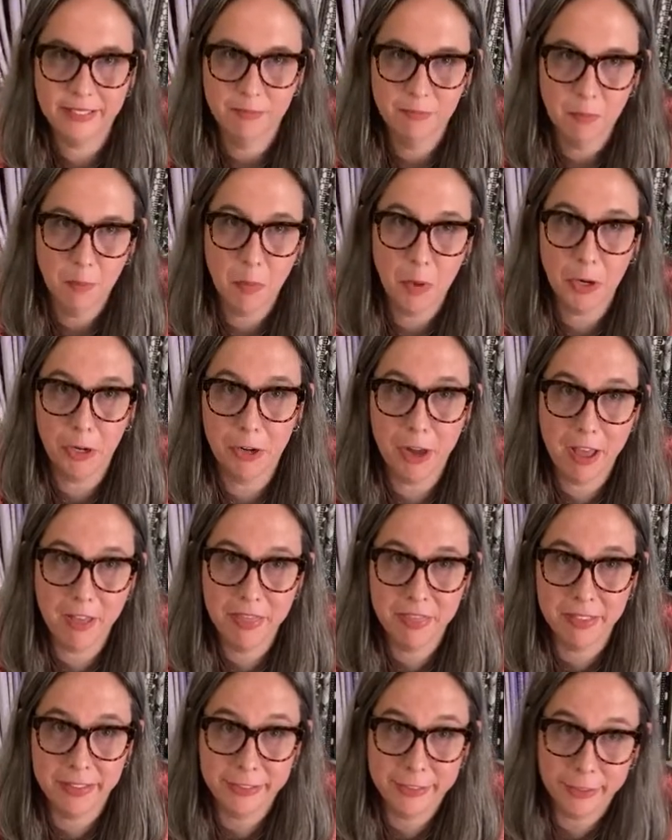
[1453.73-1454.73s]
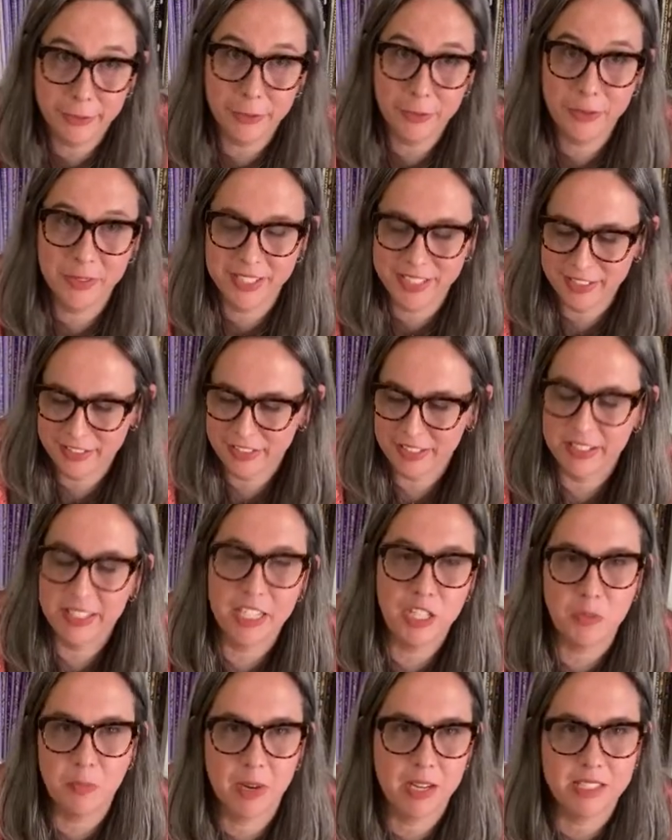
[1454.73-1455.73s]
put it on the to-do list to
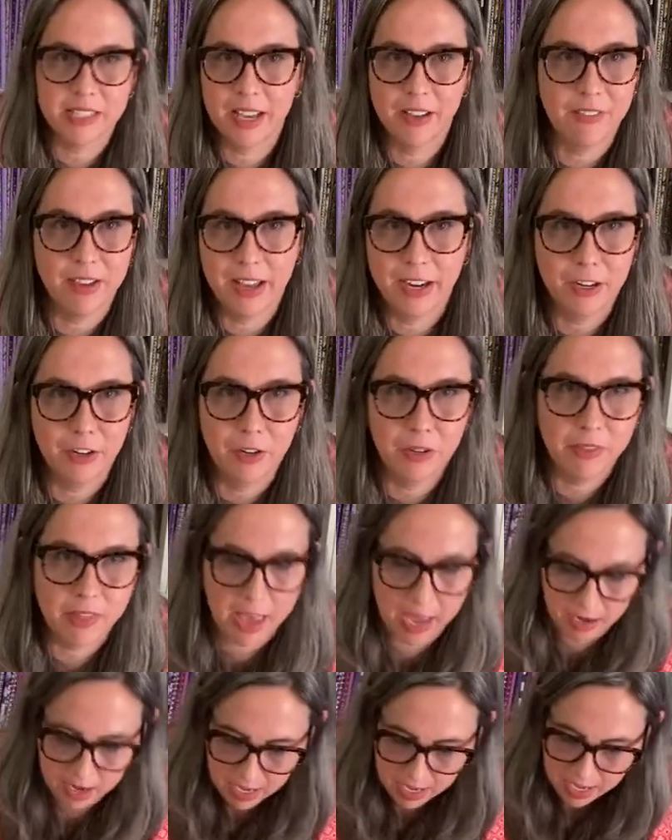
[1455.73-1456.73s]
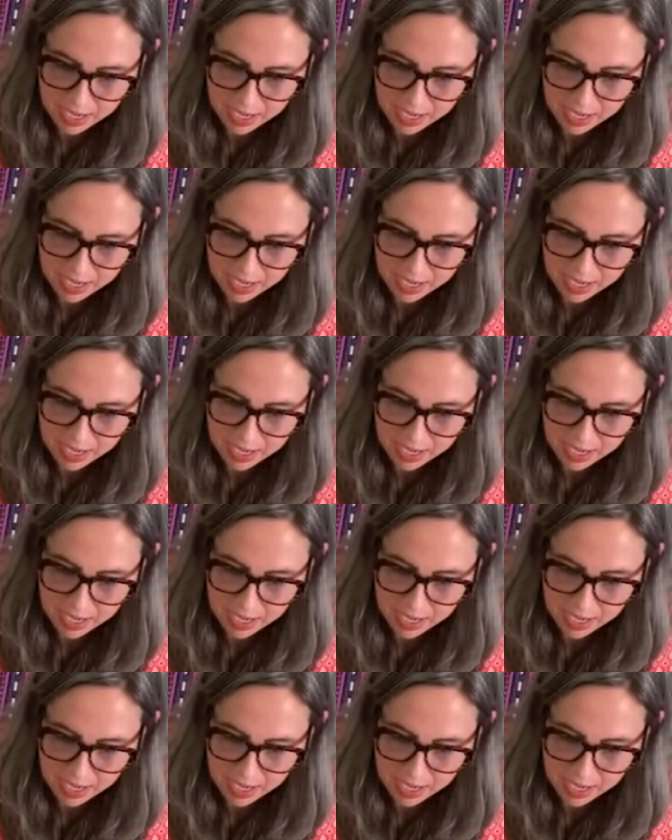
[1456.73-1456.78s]
teach myself how to do that.